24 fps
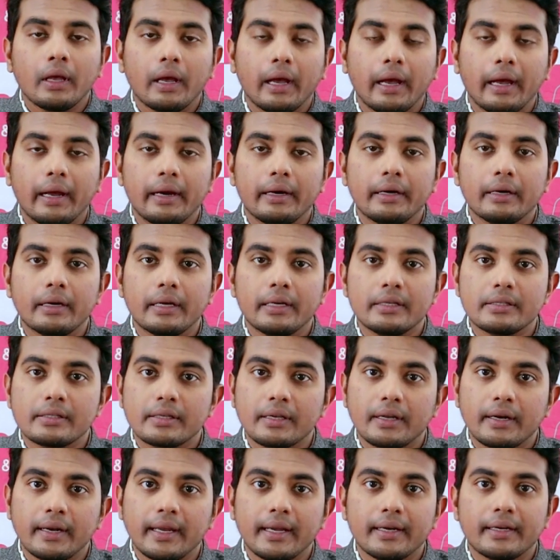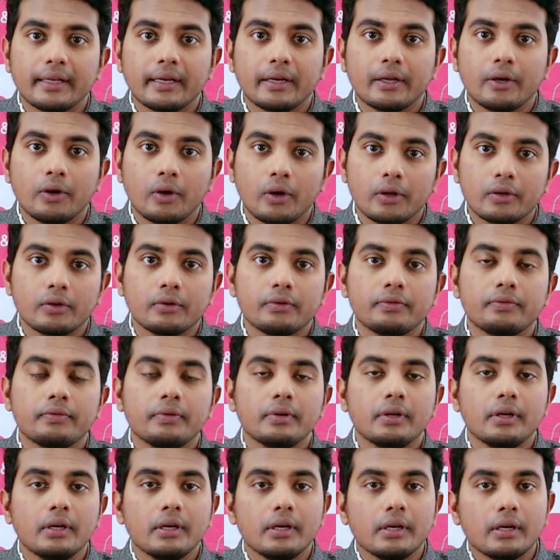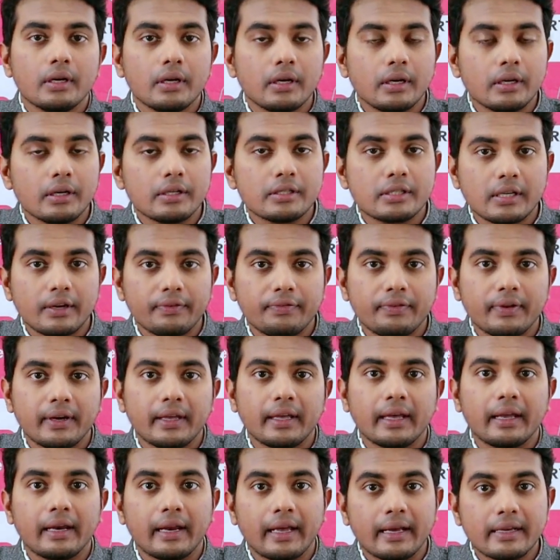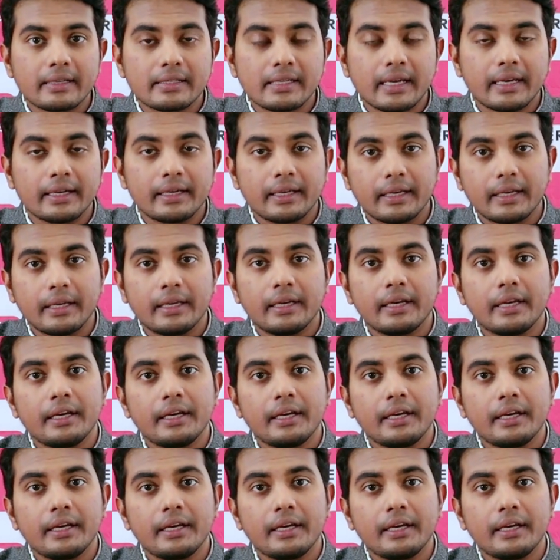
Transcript: and is creating a lot of suffering and anxiety.